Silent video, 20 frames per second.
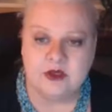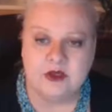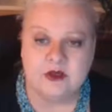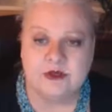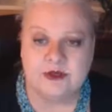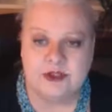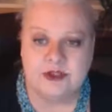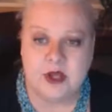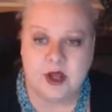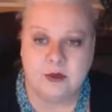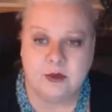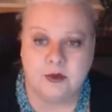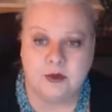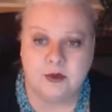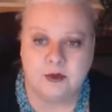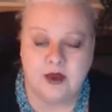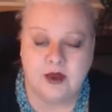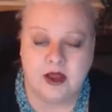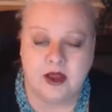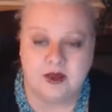
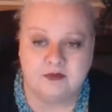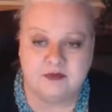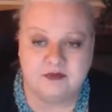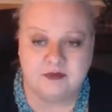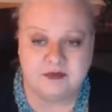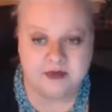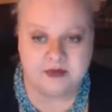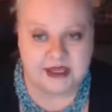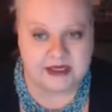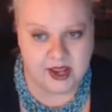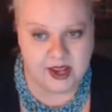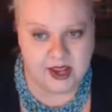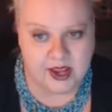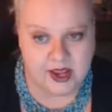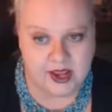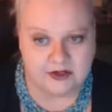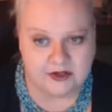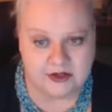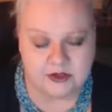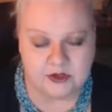So that's a
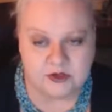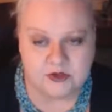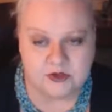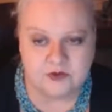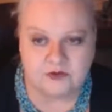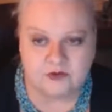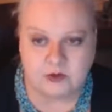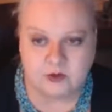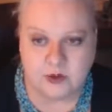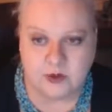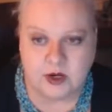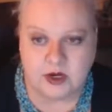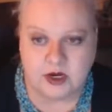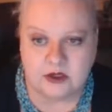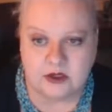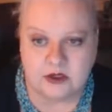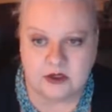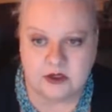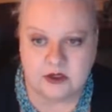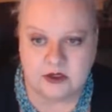challenge
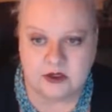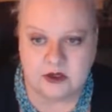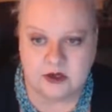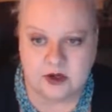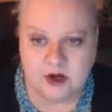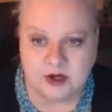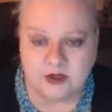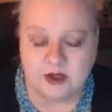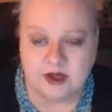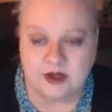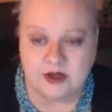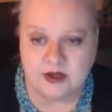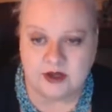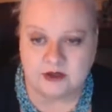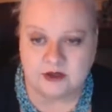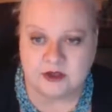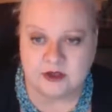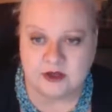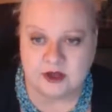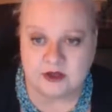for online
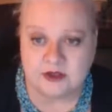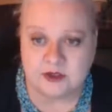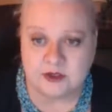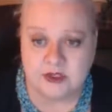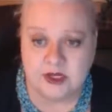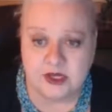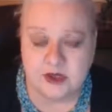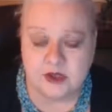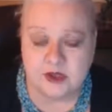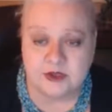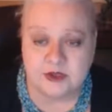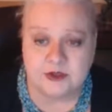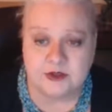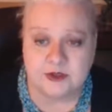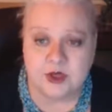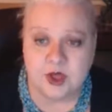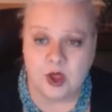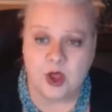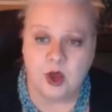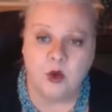color
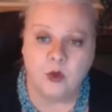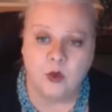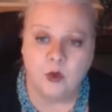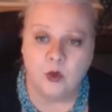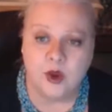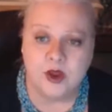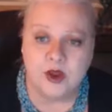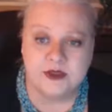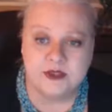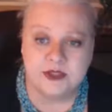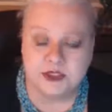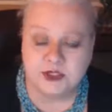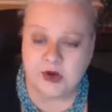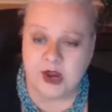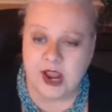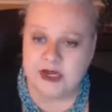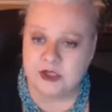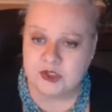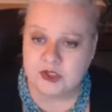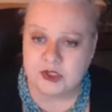consultations. One
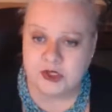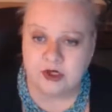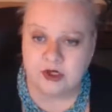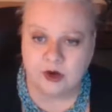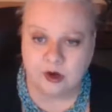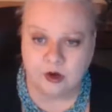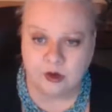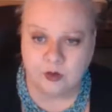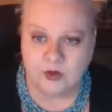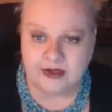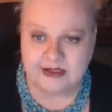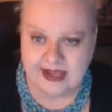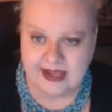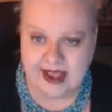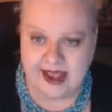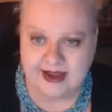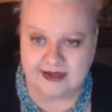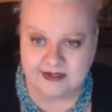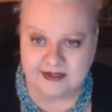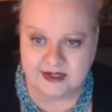strategy or one
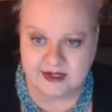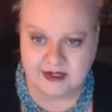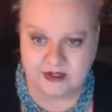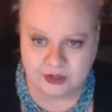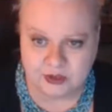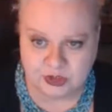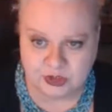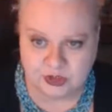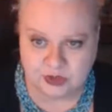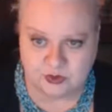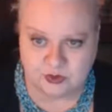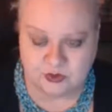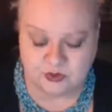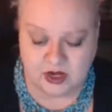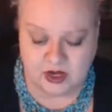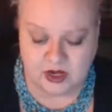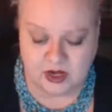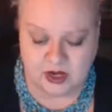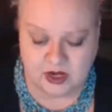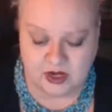tactic to
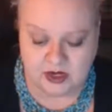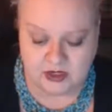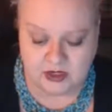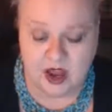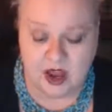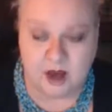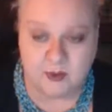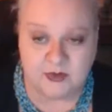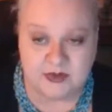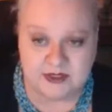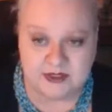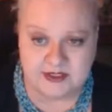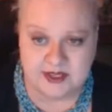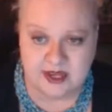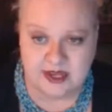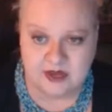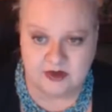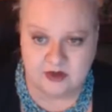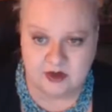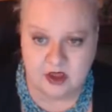
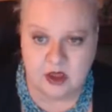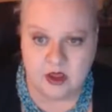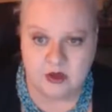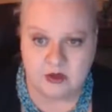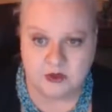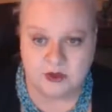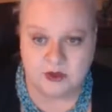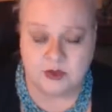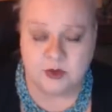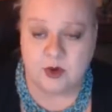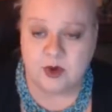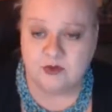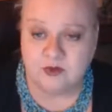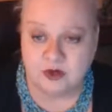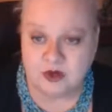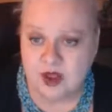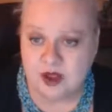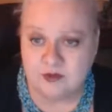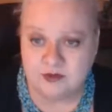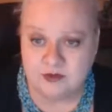compensate, to
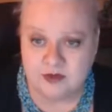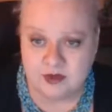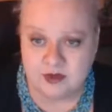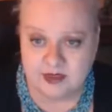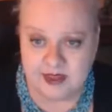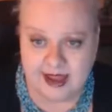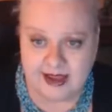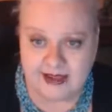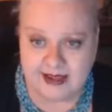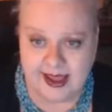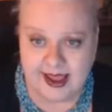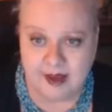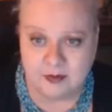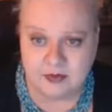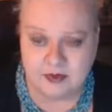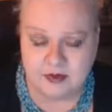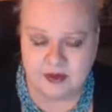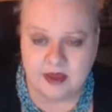overcome that gap,